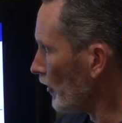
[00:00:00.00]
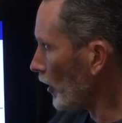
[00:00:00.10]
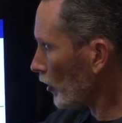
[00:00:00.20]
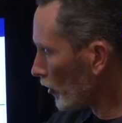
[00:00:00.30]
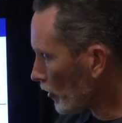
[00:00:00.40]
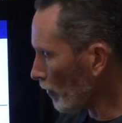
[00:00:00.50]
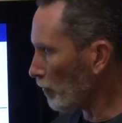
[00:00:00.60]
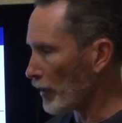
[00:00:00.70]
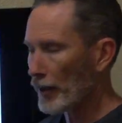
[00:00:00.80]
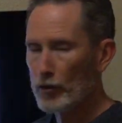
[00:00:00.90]
This is the
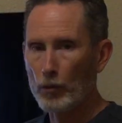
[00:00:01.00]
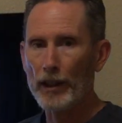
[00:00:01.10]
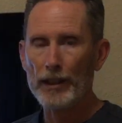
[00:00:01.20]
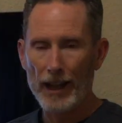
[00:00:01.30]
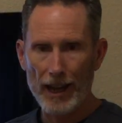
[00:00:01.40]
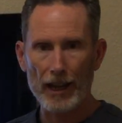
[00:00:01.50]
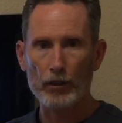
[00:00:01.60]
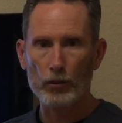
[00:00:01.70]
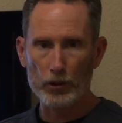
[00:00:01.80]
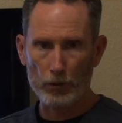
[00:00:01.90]
best way to
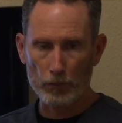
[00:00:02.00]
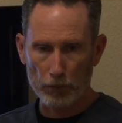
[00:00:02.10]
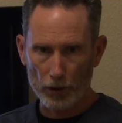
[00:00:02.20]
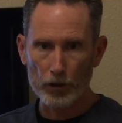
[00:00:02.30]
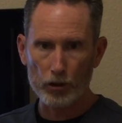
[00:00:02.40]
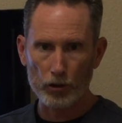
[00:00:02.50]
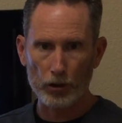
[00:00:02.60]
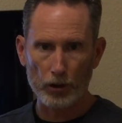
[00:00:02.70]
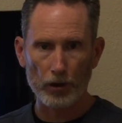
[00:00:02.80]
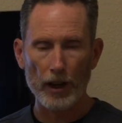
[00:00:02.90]
handle your blood
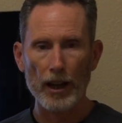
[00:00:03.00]
sugar